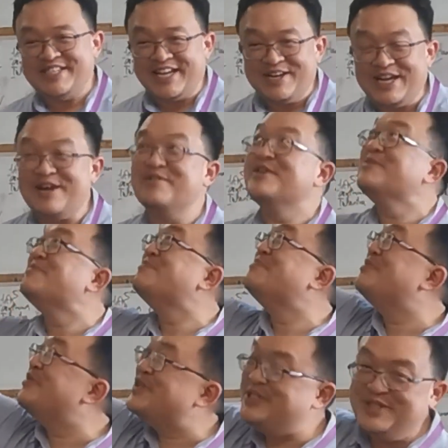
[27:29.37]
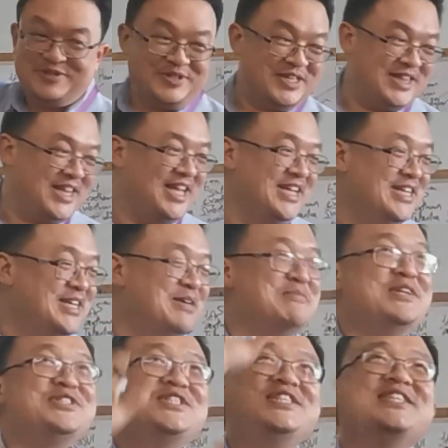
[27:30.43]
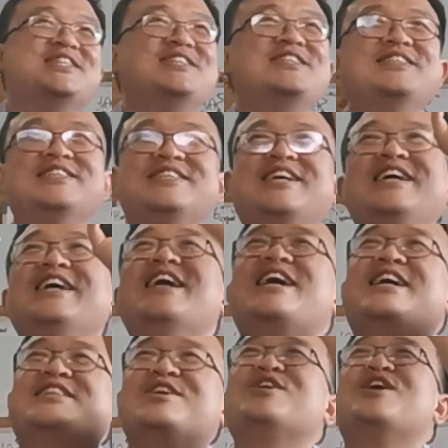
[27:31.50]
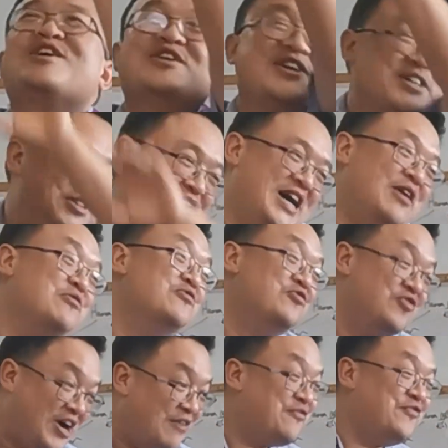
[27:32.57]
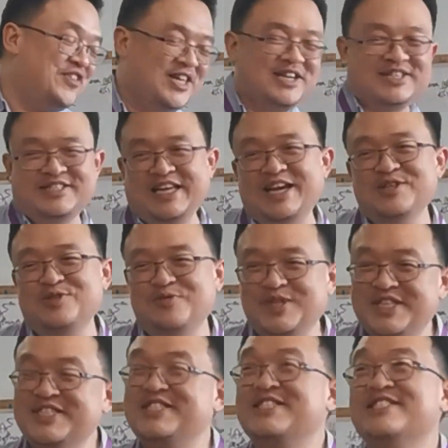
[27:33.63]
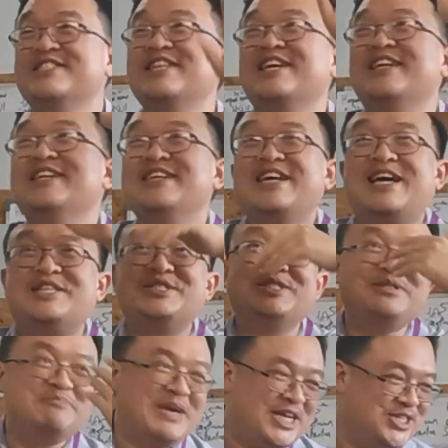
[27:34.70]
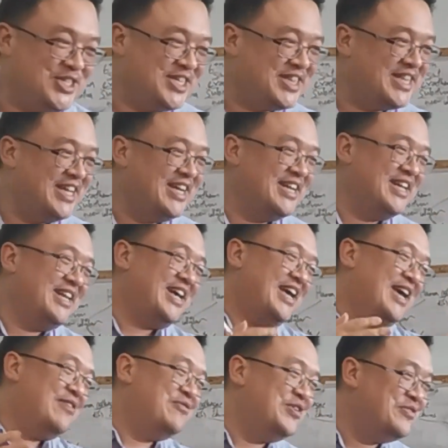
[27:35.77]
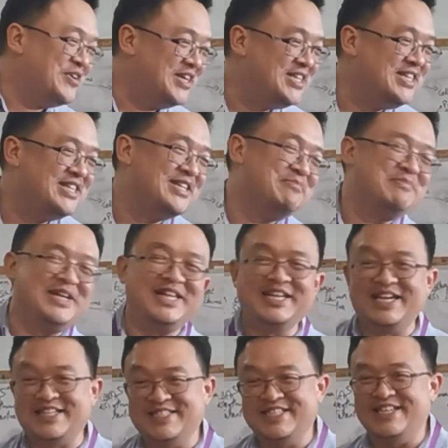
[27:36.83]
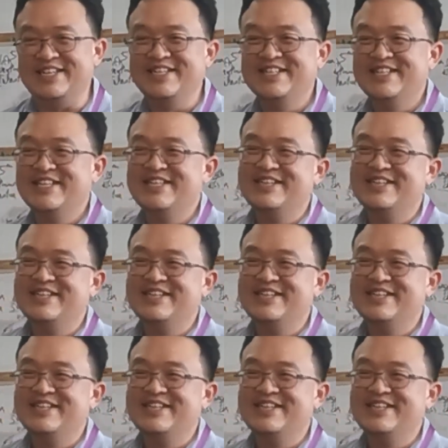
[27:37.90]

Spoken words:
his hand carry, put into the thing. Imagine you know how rough the air stewardess is, isn't it? And smash the thing and then like everyone in the plane gets it.